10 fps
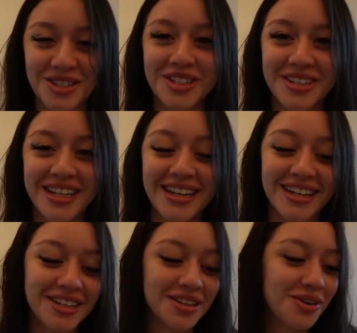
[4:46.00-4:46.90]

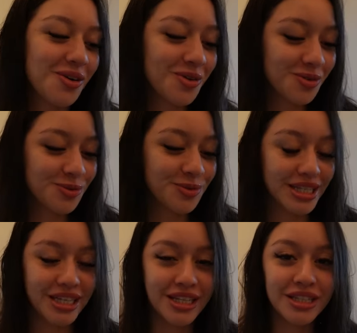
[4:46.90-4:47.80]
Surgery day.
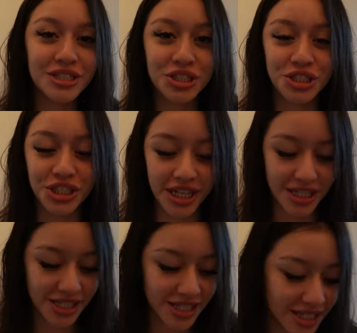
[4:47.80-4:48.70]
Holy
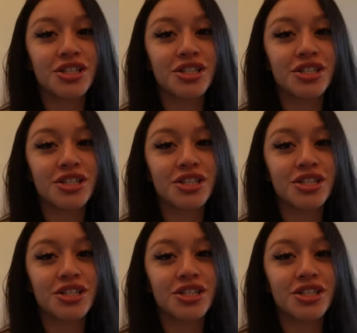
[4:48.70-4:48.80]
shit.